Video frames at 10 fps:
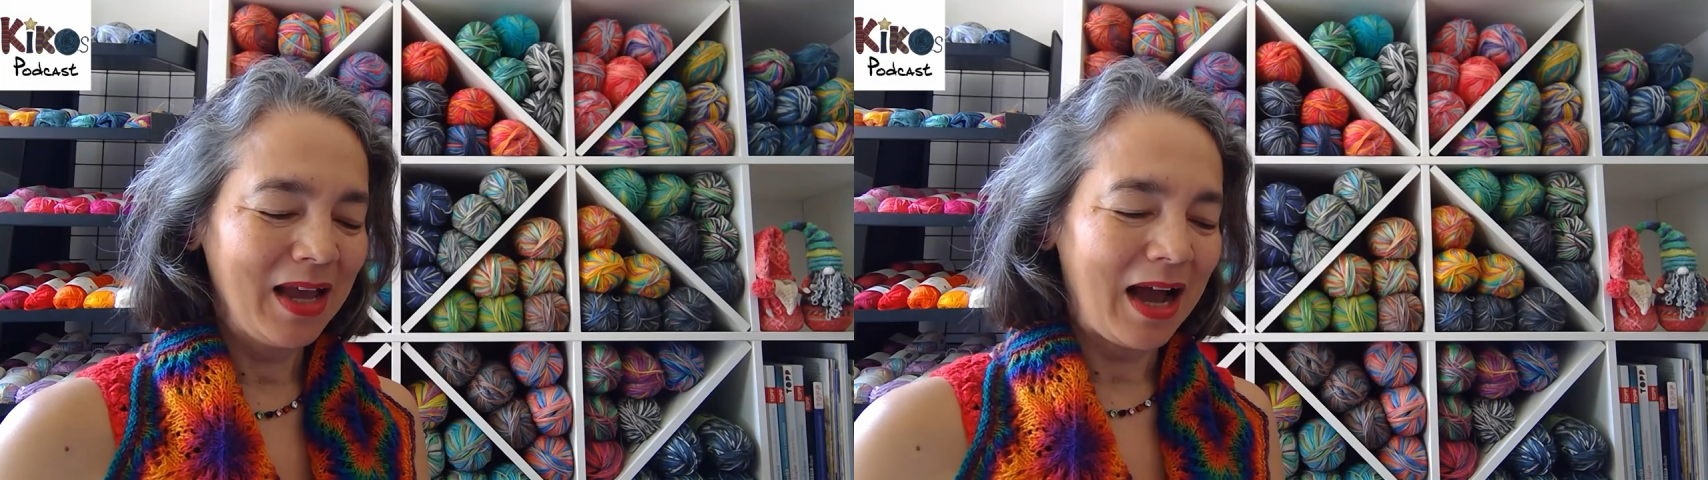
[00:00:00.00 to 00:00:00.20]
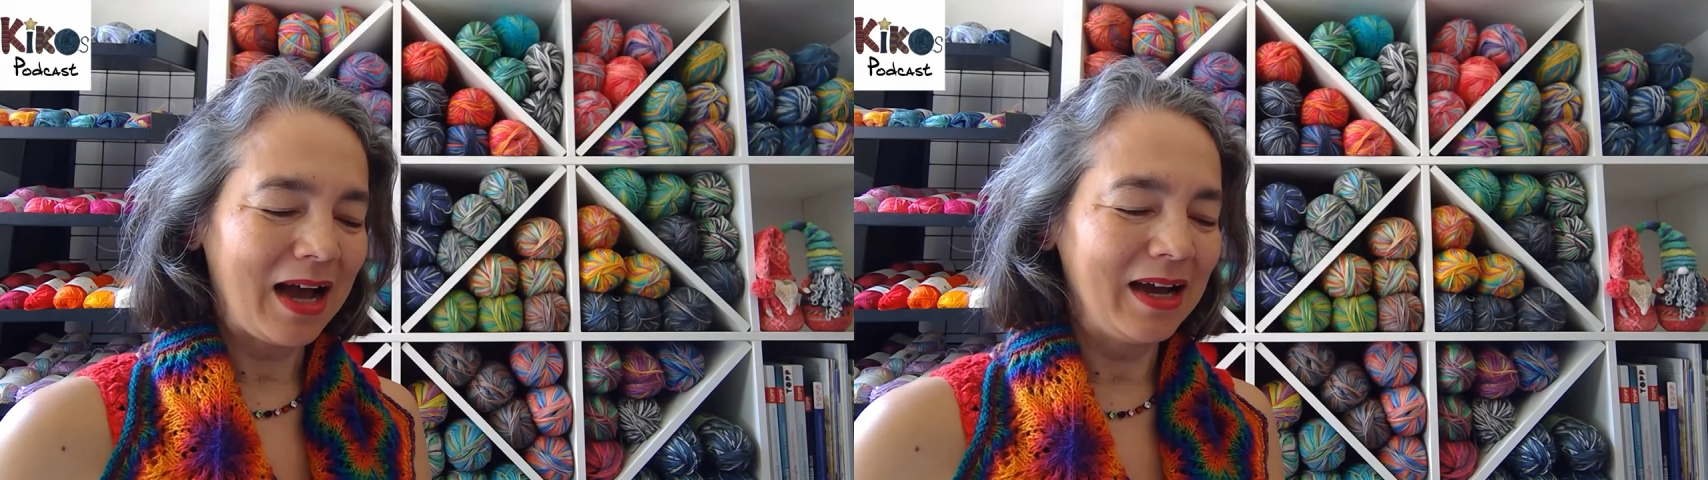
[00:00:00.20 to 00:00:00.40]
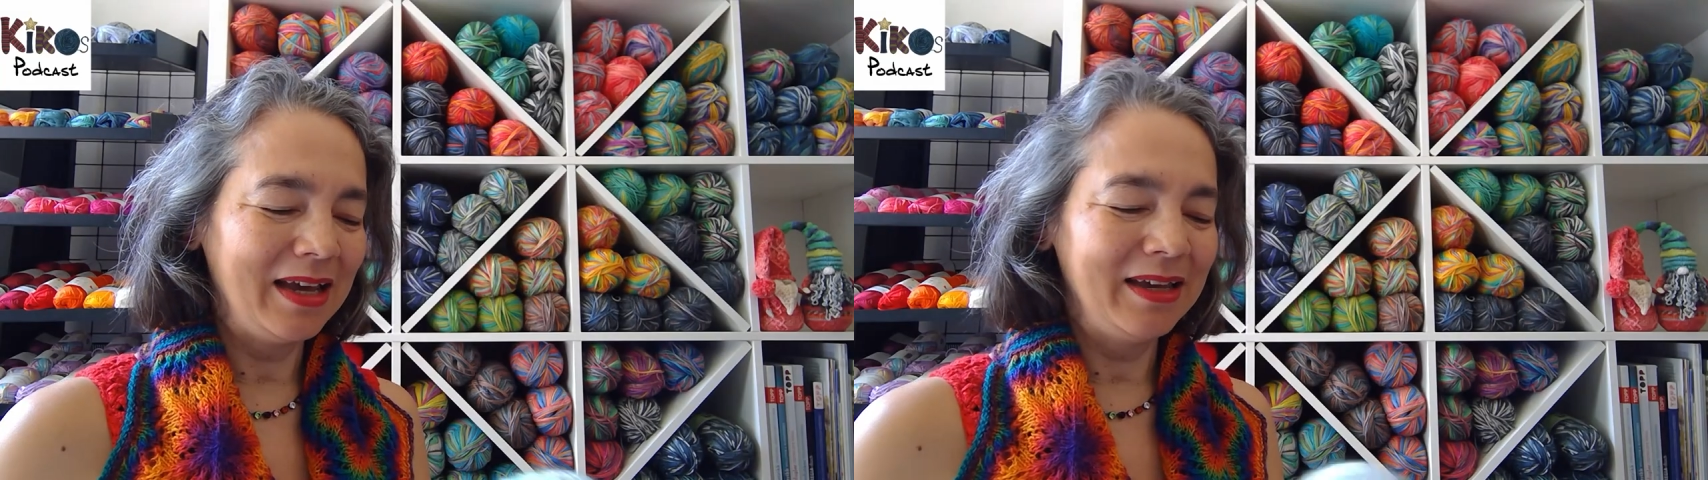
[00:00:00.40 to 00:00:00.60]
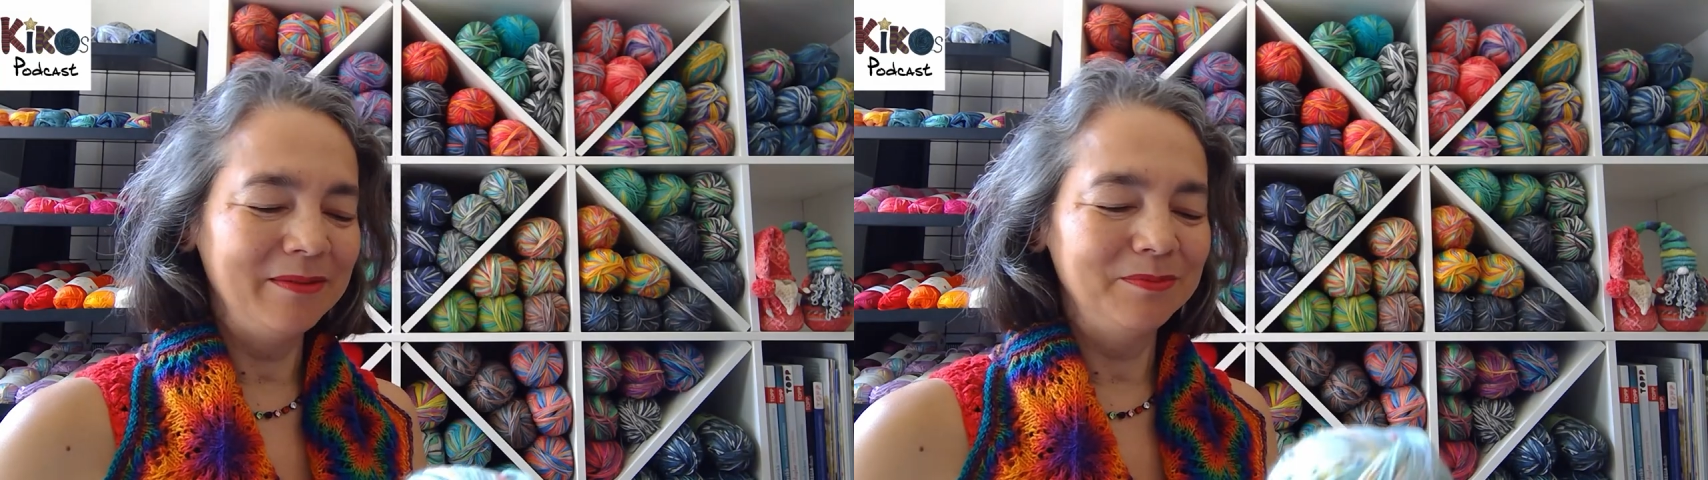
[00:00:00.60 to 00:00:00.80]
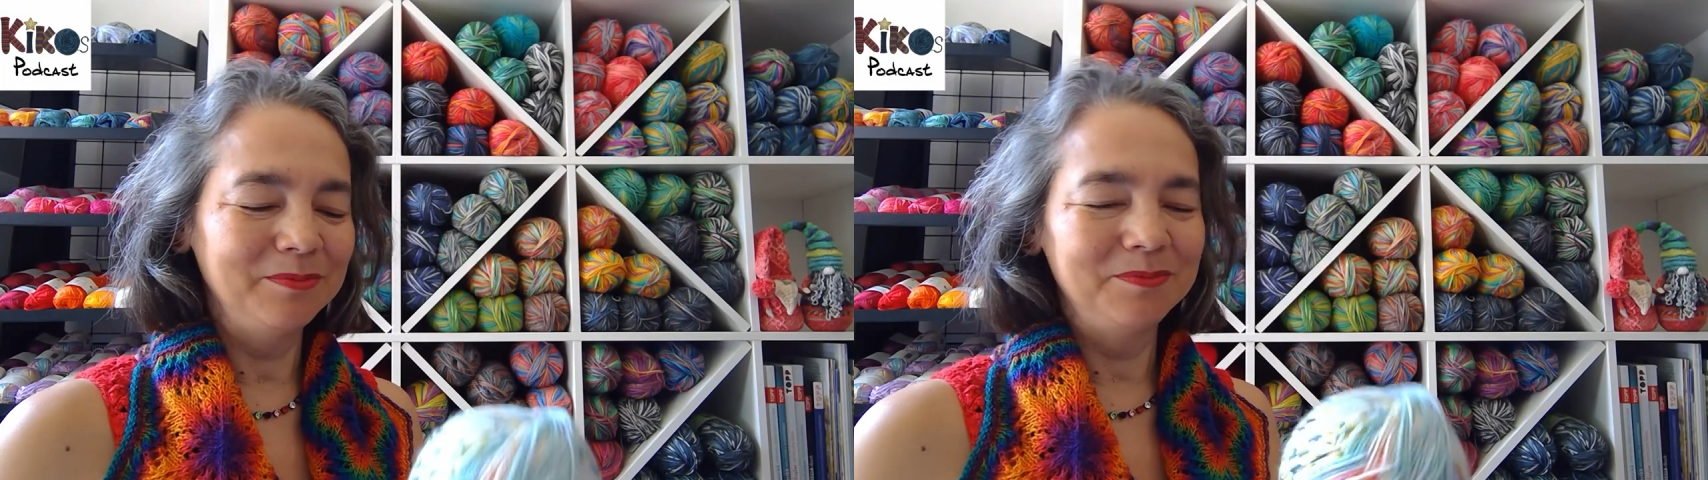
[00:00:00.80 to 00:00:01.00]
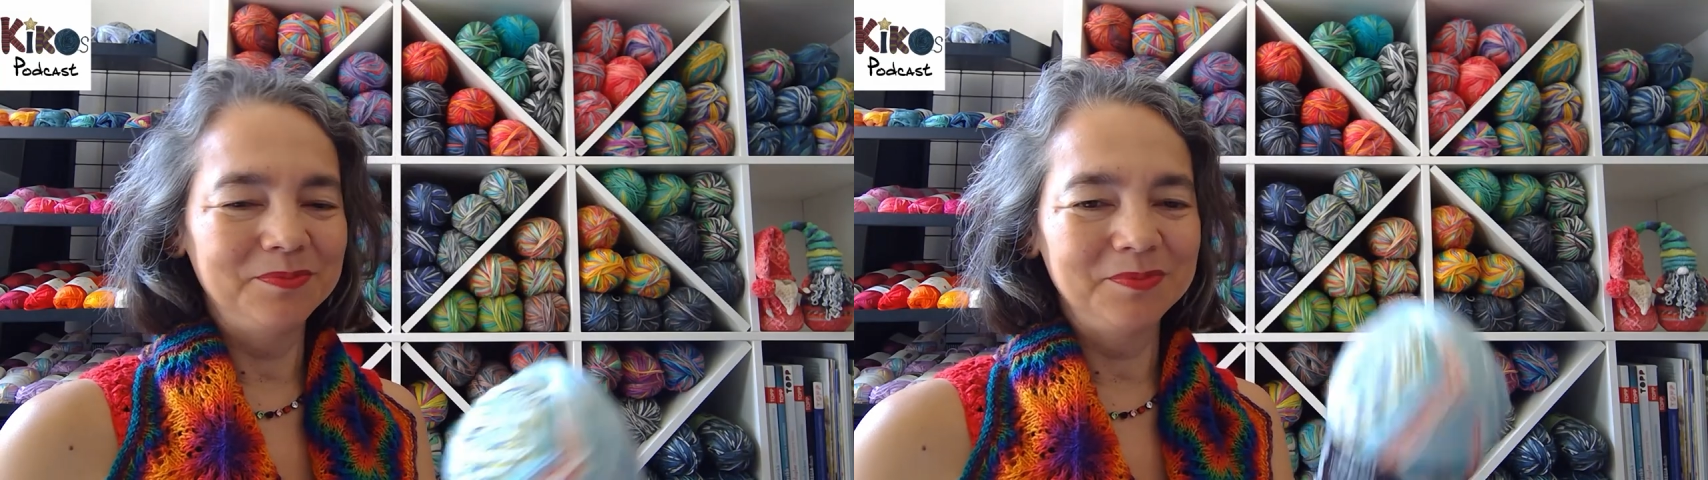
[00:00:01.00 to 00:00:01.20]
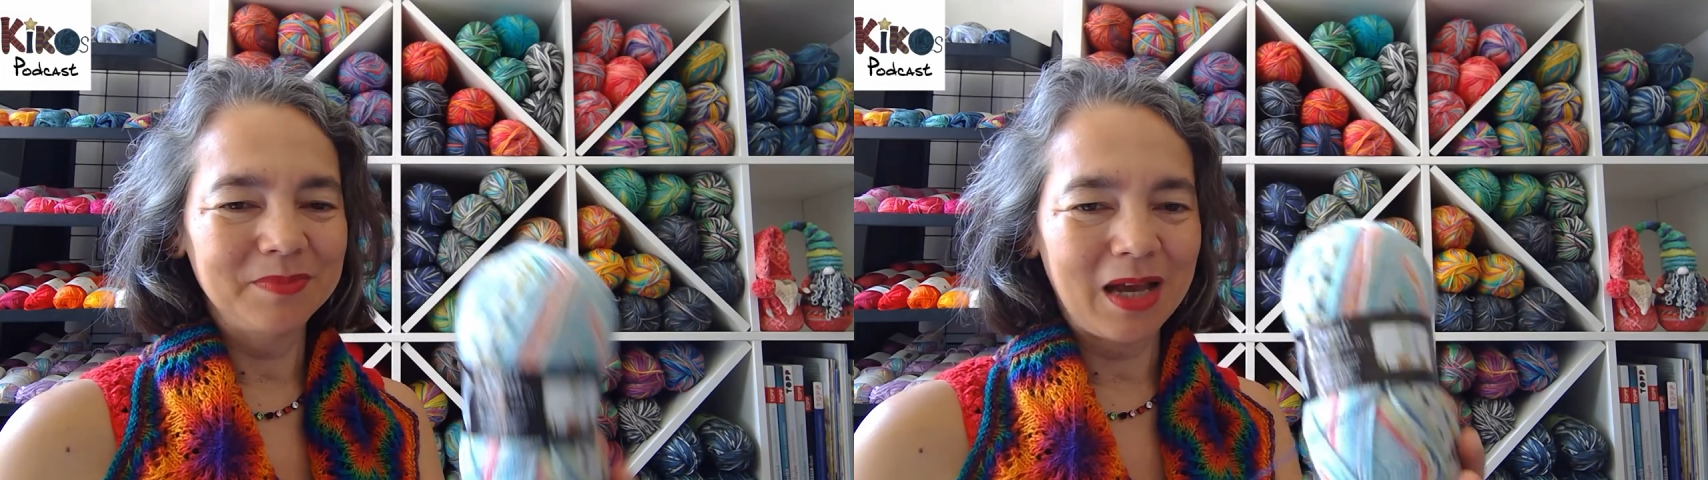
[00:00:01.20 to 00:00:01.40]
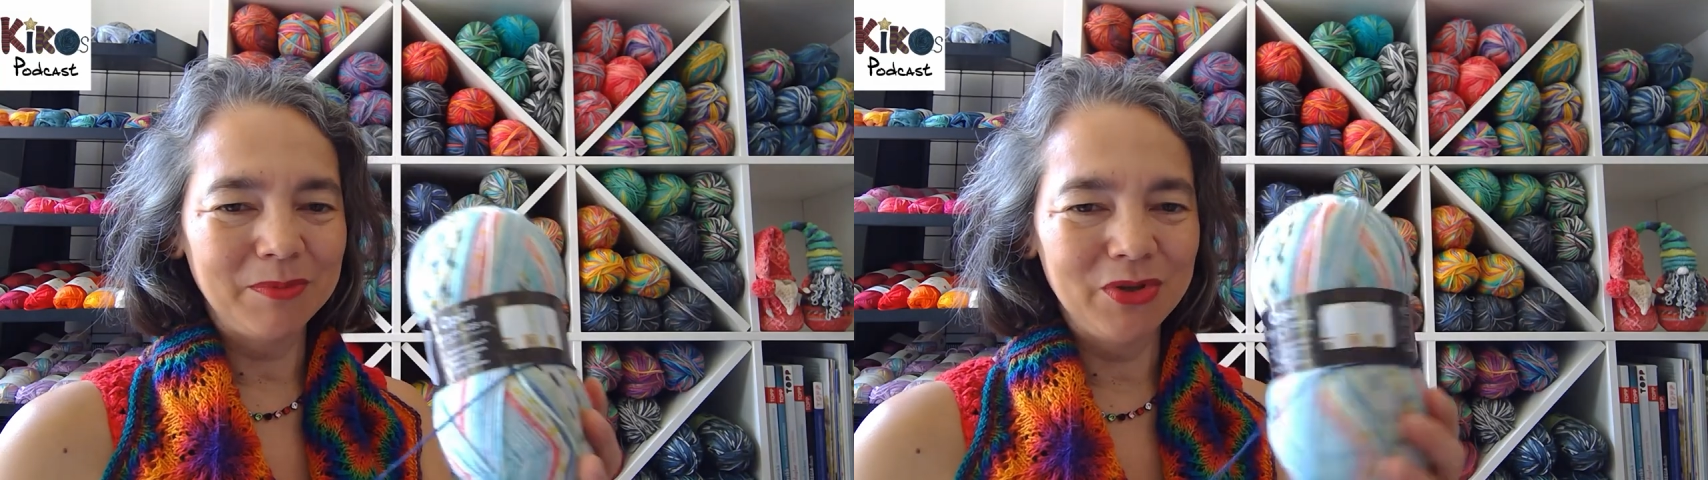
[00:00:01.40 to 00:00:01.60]
I
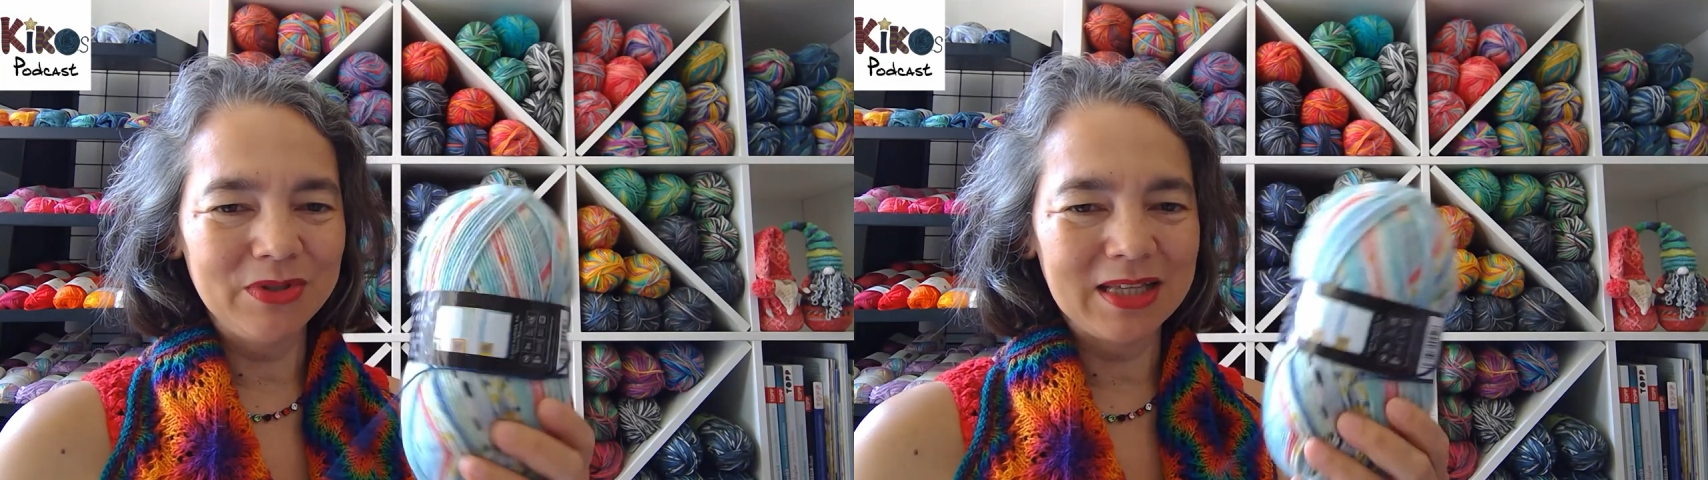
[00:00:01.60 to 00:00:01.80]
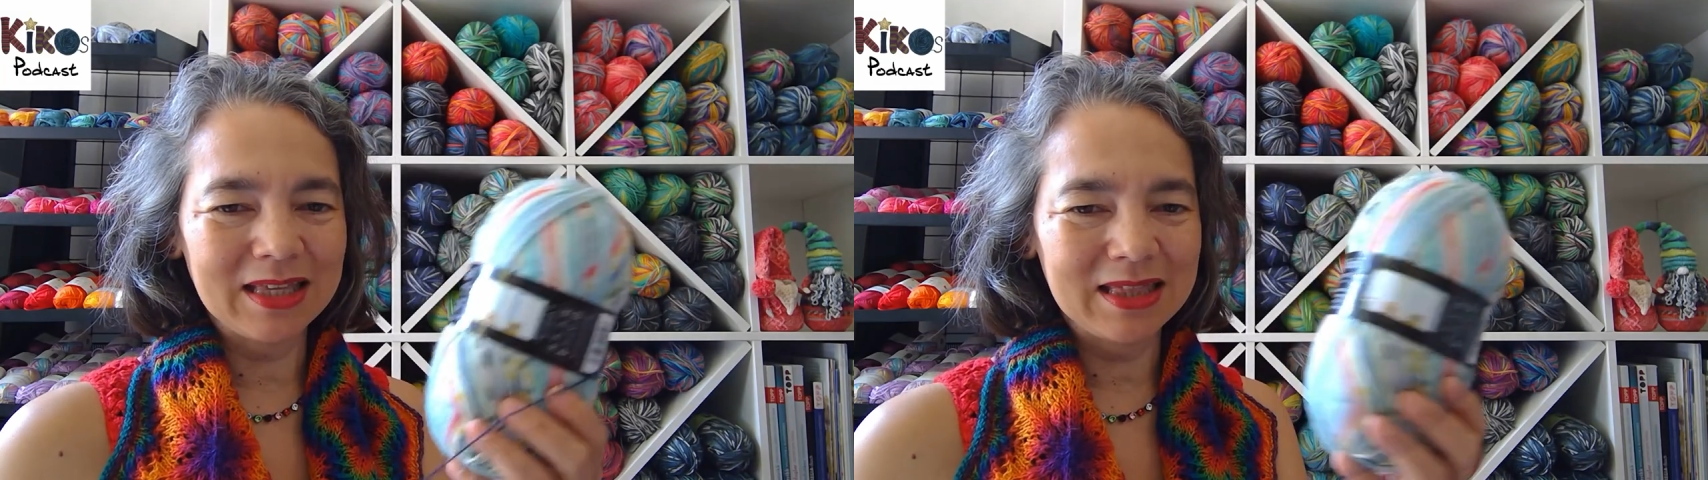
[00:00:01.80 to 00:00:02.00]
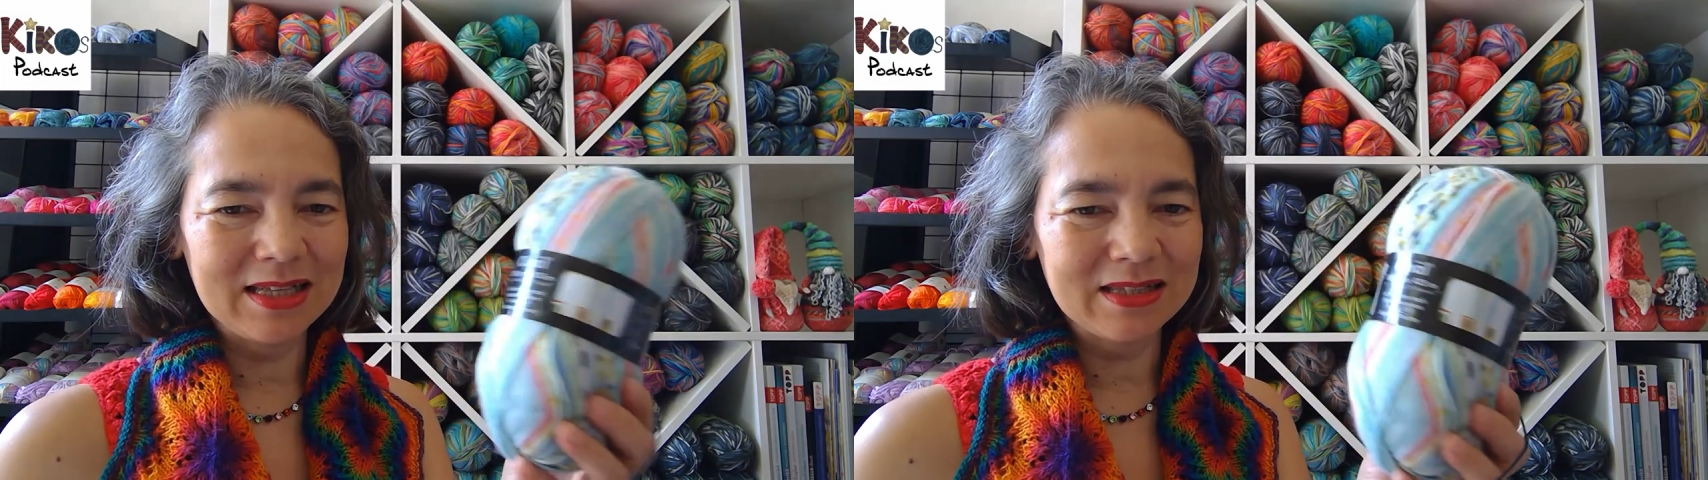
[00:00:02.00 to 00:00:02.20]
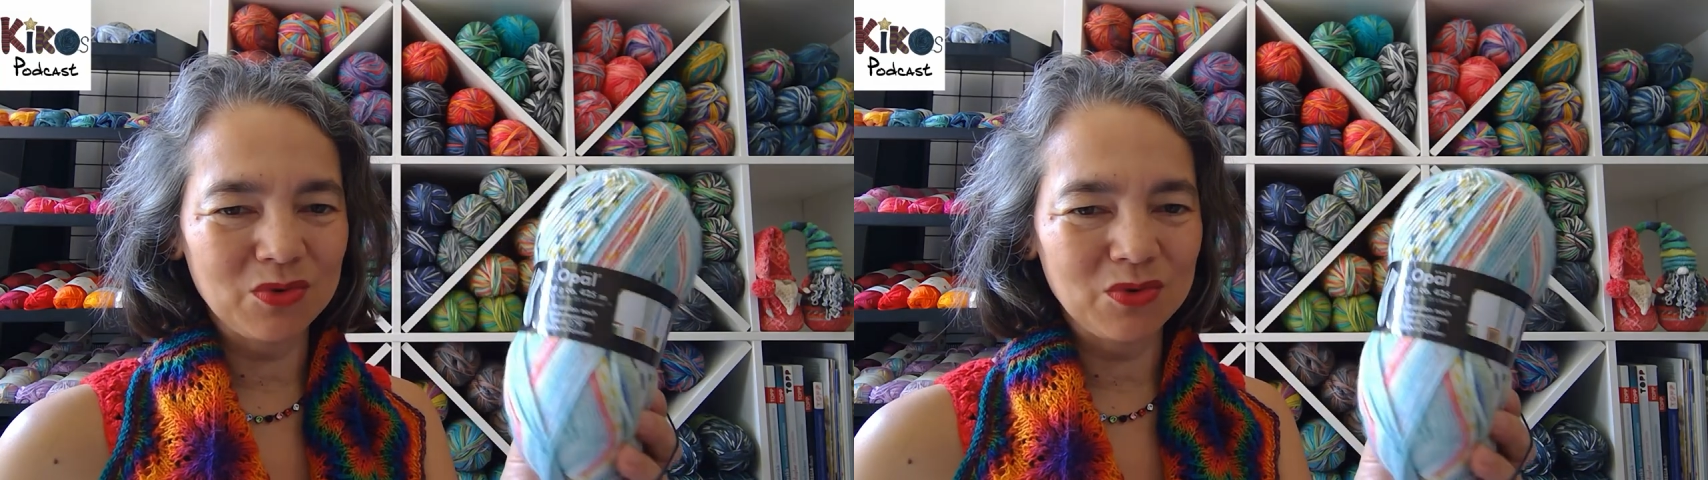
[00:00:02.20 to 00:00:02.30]
I'm using this